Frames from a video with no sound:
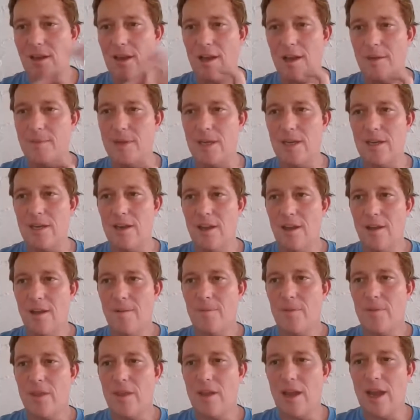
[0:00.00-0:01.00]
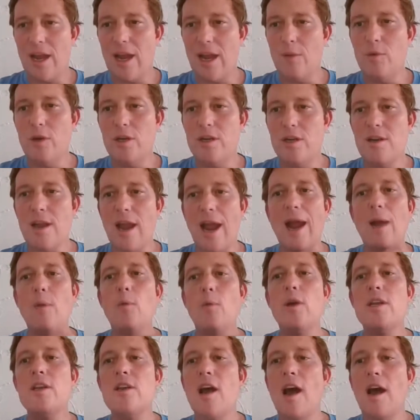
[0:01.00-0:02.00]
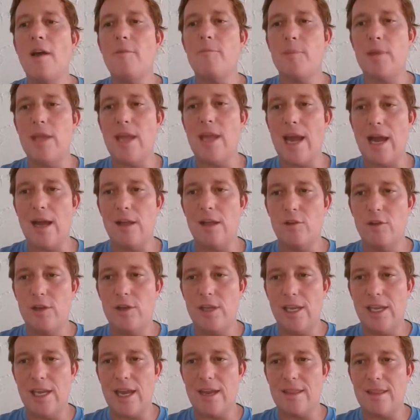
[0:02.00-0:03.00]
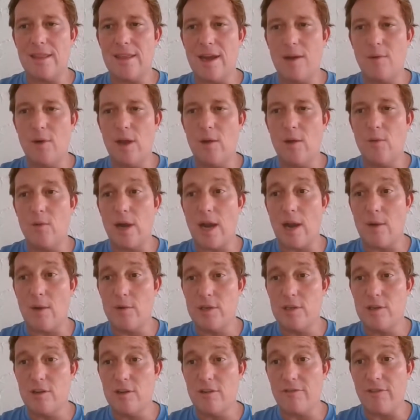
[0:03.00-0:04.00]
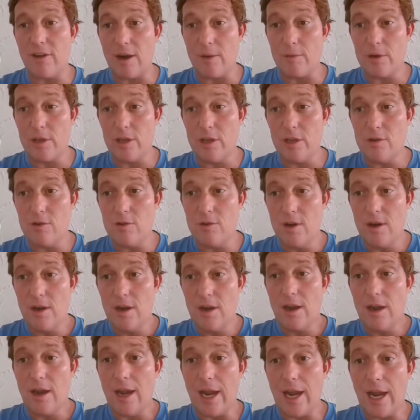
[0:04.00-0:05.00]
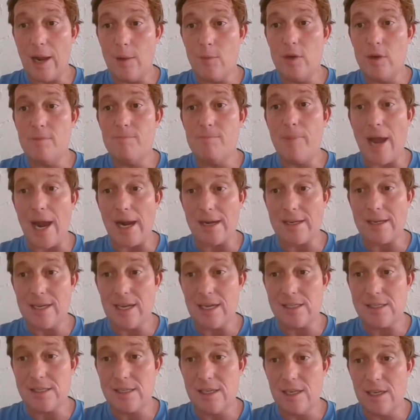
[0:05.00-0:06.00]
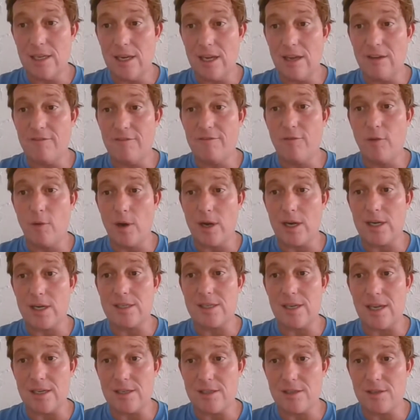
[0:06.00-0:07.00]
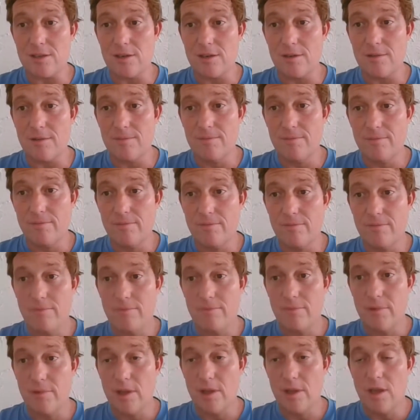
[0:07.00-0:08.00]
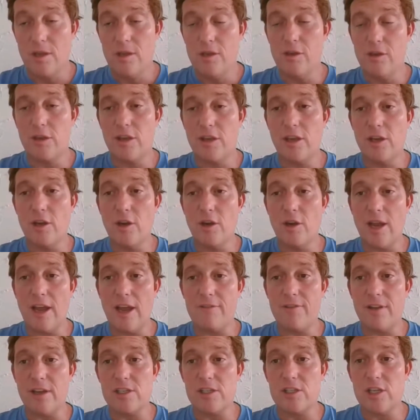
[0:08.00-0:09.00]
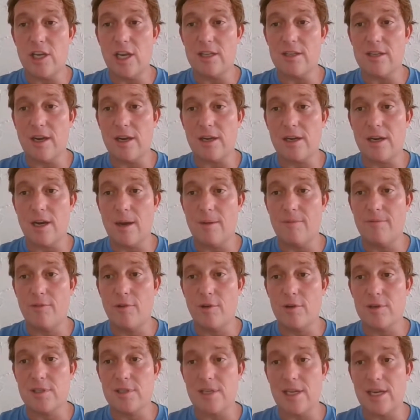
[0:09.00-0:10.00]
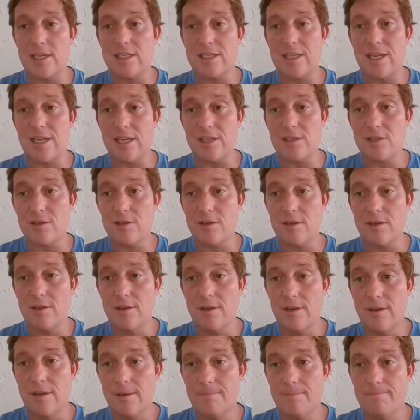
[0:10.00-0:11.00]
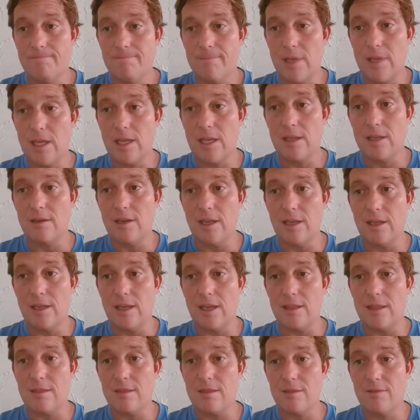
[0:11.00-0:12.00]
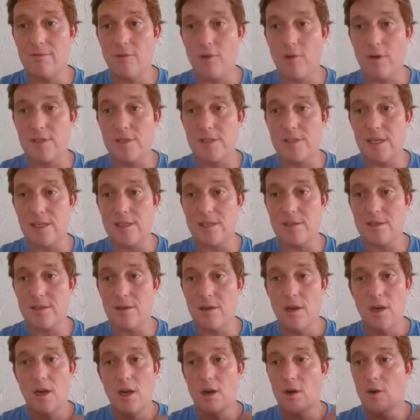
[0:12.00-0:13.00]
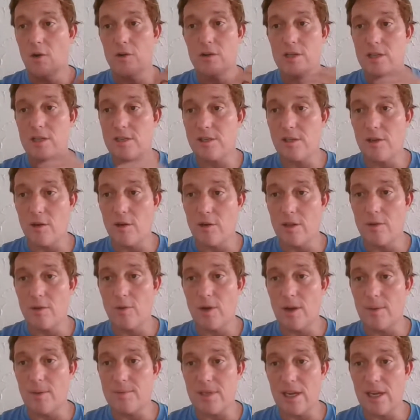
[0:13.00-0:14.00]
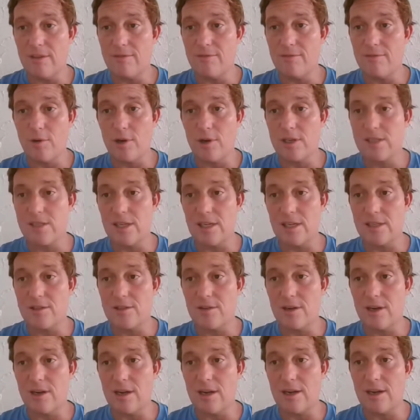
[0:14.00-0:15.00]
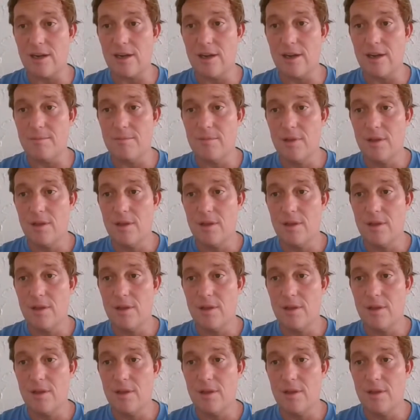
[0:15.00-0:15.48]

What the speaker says: I mean, I would not be looking at it that way. What I would do if I were you, I would back test it in Forex Tester. You can go to fxjake.com/tester and get Forex Tester, or just go to their website, forextester.com,